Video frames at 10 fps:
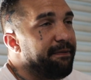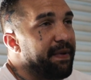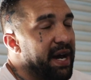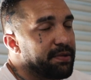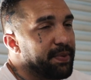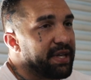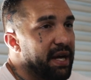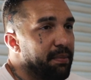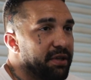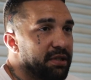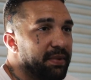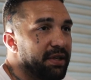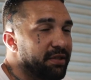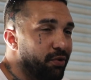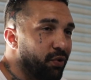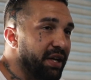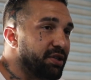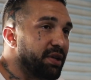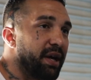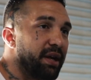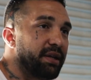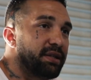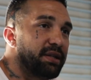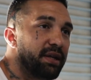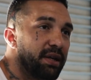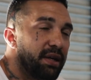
fast metabolism. He has great genetics.